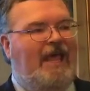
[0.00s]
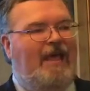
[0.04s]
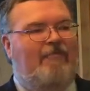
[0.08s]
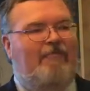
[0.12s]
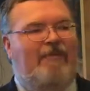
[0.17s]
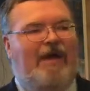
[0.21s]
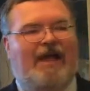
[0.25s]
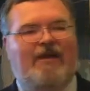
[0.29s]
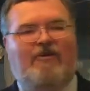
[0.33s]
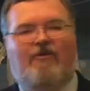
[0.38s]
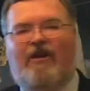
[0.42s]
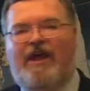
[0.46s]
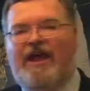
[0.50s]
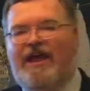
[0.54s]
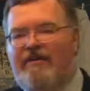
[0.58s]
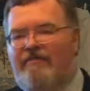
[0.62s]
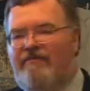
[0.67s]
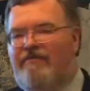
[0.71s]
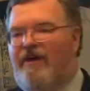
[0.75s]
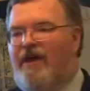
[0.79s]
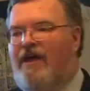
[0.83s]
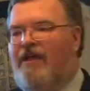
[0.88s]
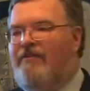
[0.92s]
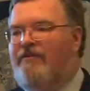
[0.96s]
My
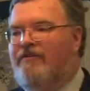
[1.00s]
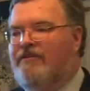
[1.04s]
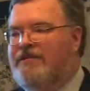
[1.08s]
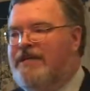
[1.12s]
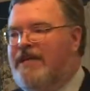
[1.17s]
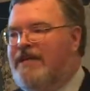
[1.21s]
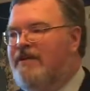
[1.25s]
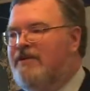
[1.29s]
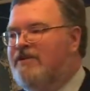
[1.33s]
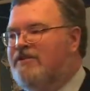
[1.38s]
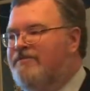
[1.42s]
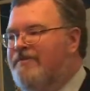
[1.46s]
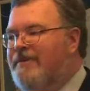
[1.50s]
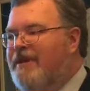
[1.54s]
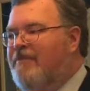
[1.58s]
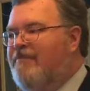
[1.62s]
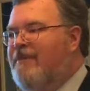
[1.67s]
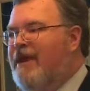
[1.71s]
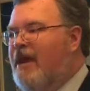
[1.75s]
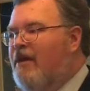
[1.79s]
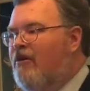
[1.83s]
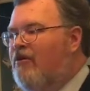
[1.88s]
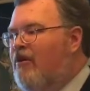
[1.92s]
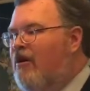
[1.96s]
grandfather tells me
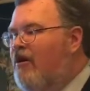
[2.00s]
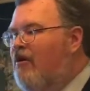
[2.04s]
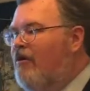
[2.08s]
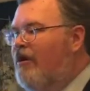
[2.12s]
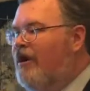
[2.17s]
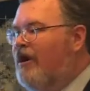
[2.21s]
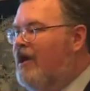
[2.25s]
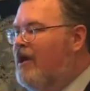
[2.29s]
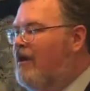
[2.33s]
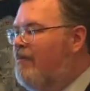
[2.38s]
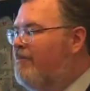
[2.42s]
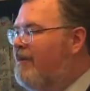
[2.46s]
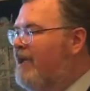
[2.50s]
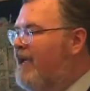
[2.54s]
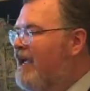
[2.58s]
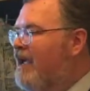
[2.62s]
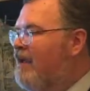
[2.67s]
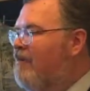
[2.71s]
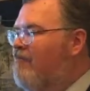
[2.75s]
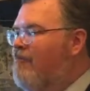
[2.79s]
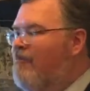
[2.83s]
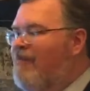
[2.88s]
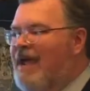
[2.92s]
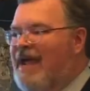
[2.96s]
about growing up
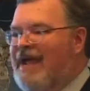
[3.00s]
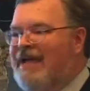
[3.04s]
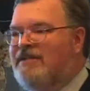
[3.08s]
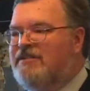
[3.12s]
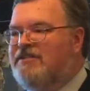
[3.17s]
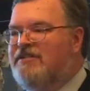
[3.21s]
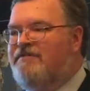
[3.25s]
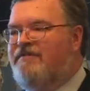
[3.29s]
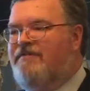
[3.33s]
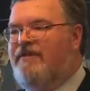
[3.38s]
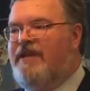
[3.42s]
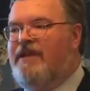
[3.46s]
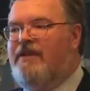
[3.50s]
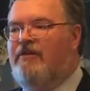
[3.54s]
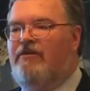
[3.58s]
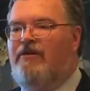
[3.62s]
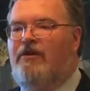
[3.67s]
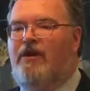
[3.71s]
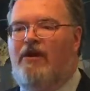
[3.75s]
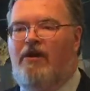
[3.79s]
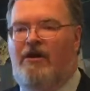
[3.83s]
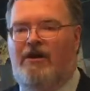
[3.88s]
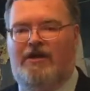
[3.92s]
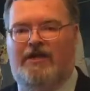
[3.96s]
in Mansfield,
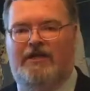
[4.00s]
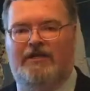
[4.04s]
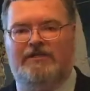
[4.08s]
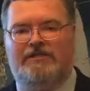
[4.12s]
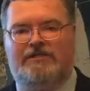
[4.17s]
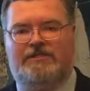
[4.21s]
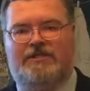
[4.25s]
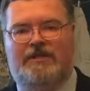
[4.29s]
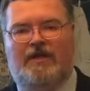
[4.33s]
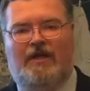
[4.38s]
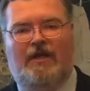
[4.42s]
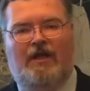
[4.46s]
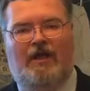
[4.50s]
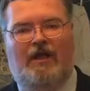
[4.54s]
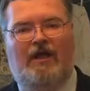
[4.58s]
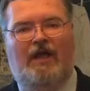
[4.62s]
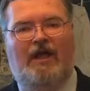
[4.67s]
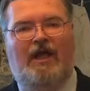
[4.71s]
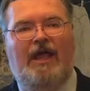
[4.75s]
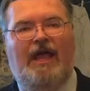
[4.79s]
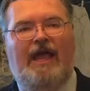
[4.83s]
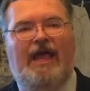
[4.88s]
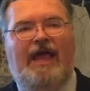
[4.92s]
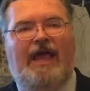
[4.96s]
Arkansas,